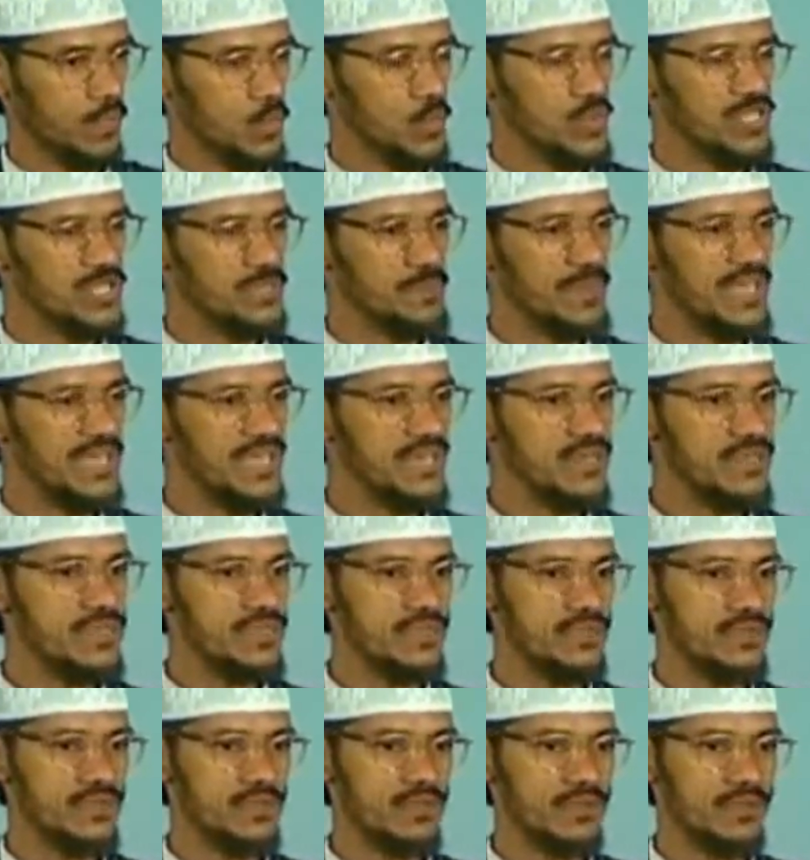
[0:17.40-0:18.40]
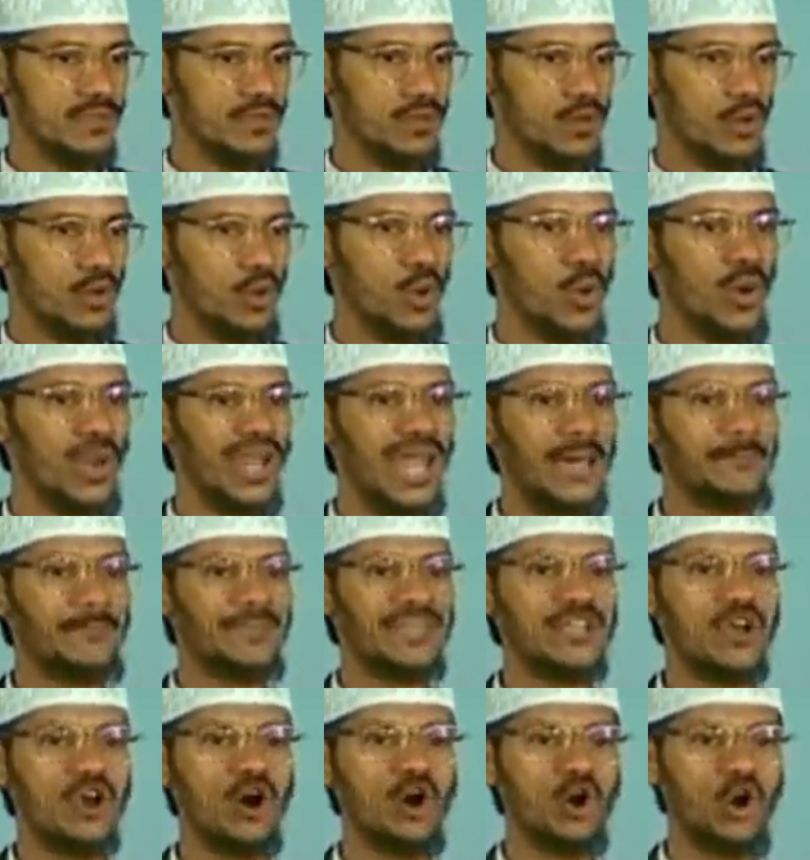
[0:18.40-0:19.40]
which means
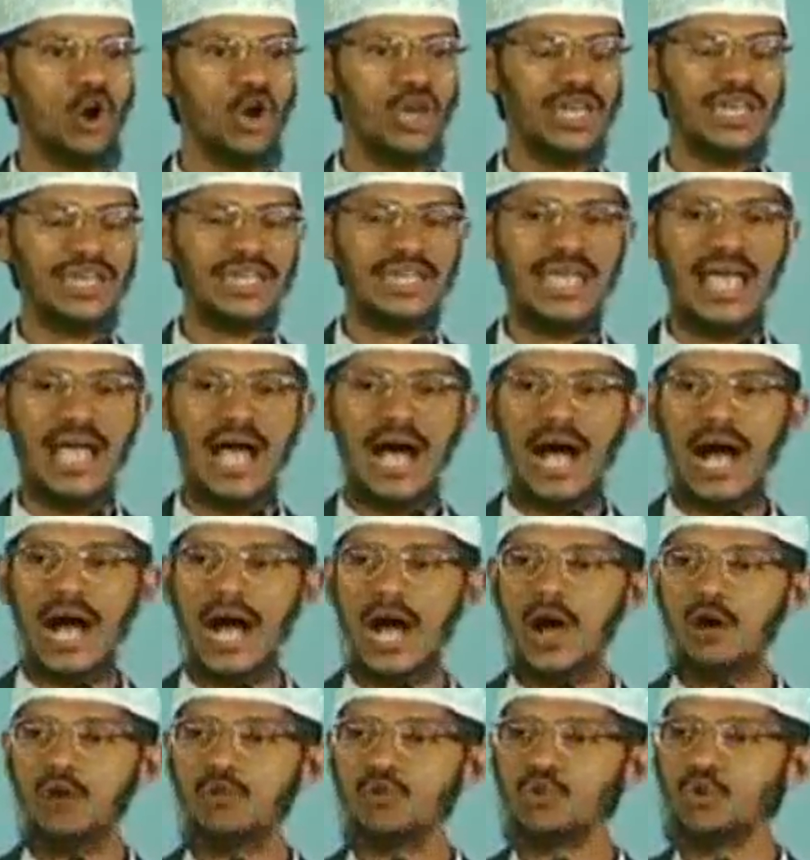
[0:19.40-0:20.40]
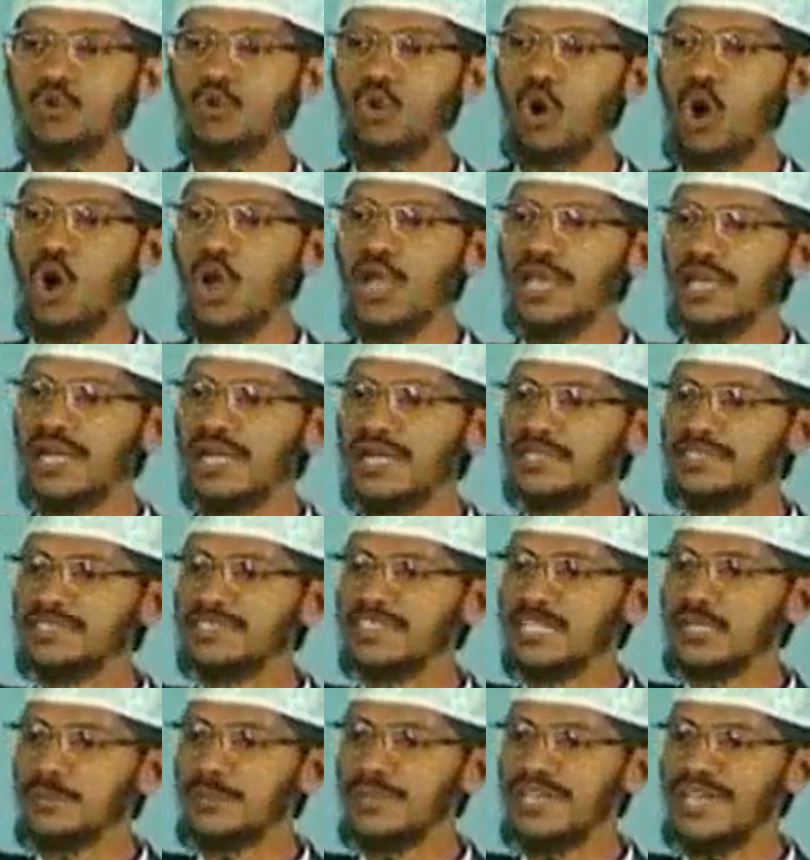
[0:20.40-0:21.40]
overlapping or coiling. How you coil a
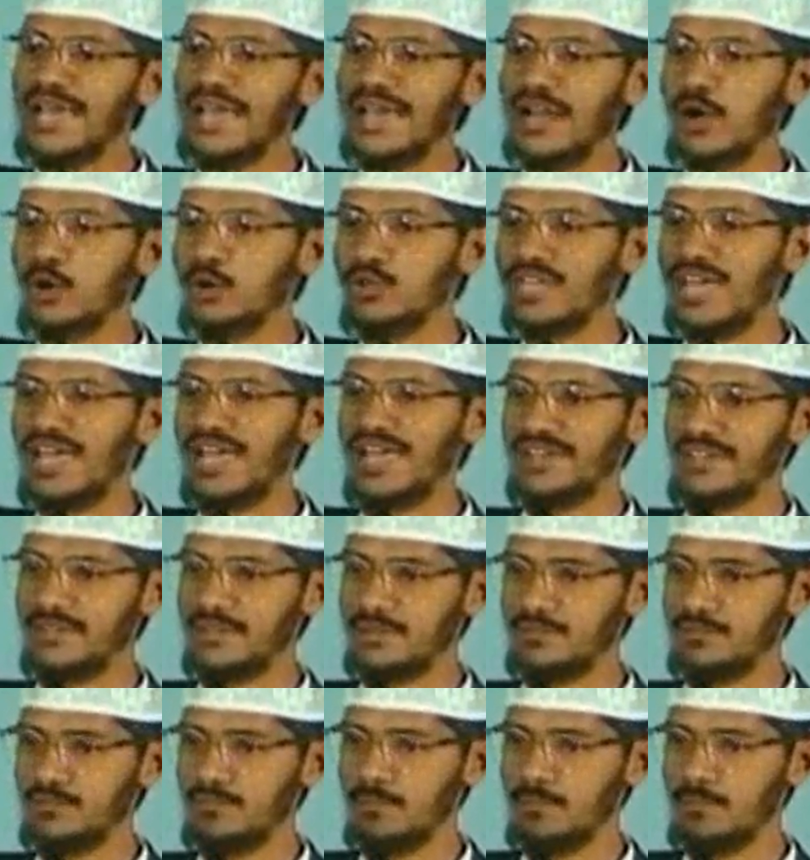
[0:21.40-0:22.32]
turban around the head.